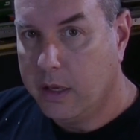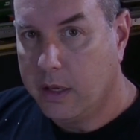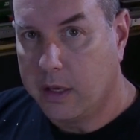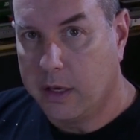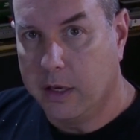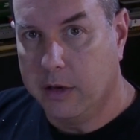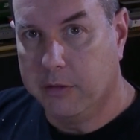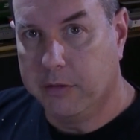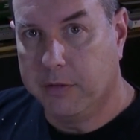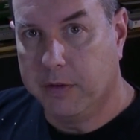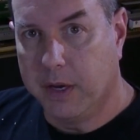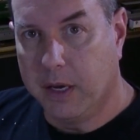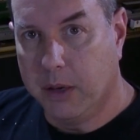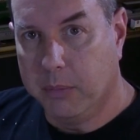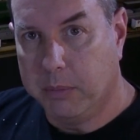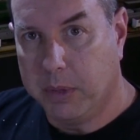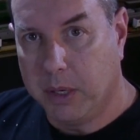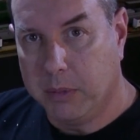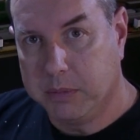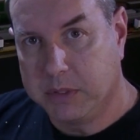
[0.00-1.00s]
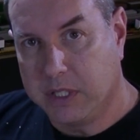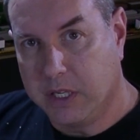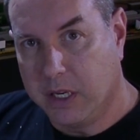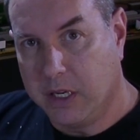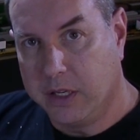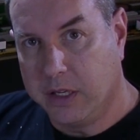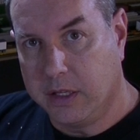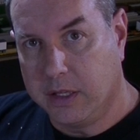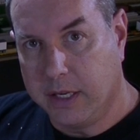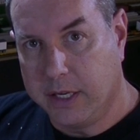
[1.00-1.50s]
give bumps and
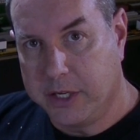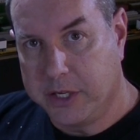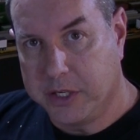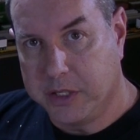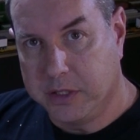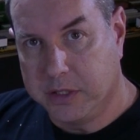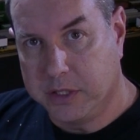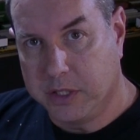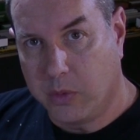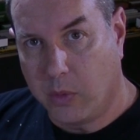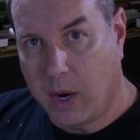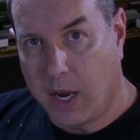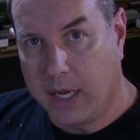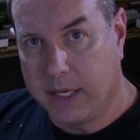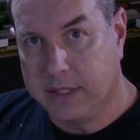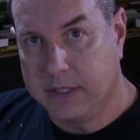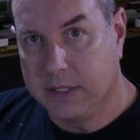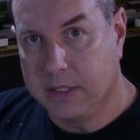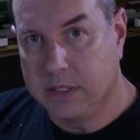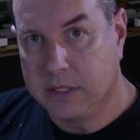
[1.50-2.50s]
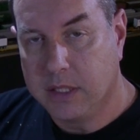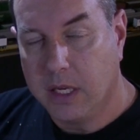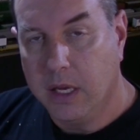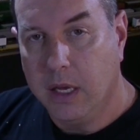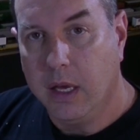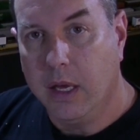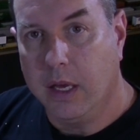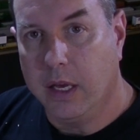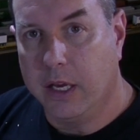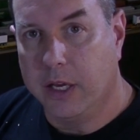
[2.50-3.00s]
undulations and rises
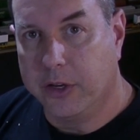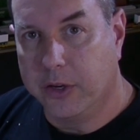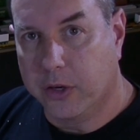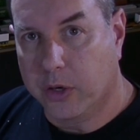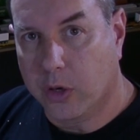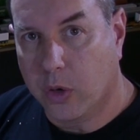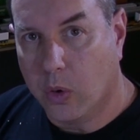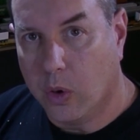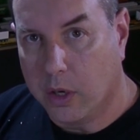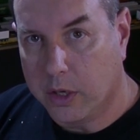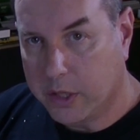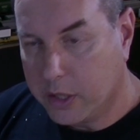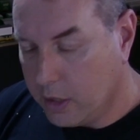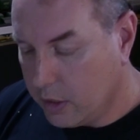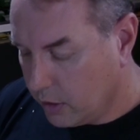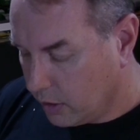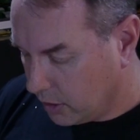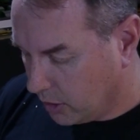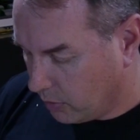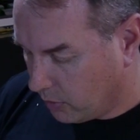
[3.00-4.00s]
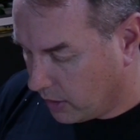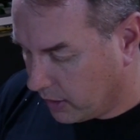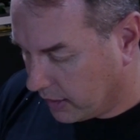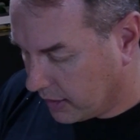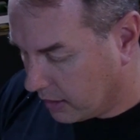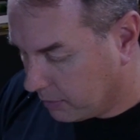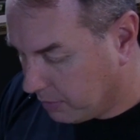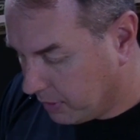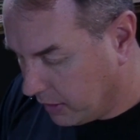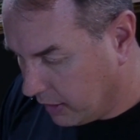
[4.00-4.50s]
in your cork. You want to
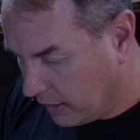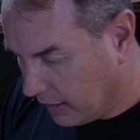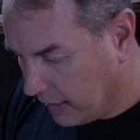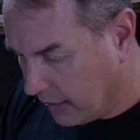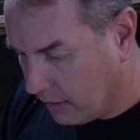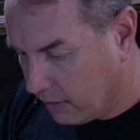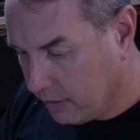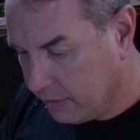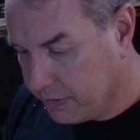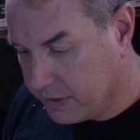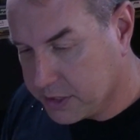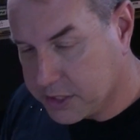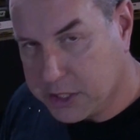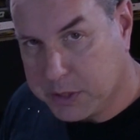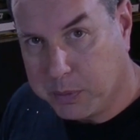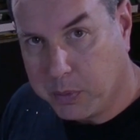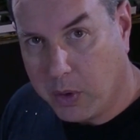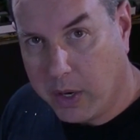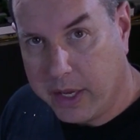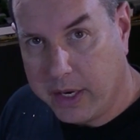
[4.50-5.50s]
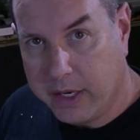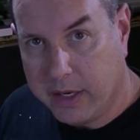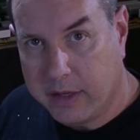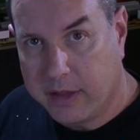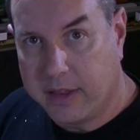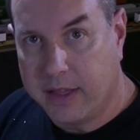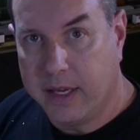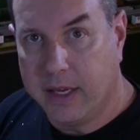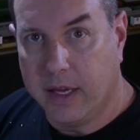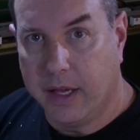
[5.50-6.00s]
kind of put it down and then spread it
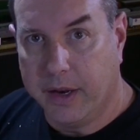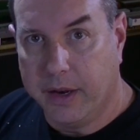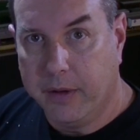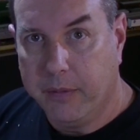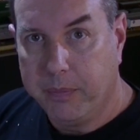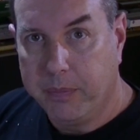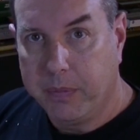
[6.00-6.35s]
thin,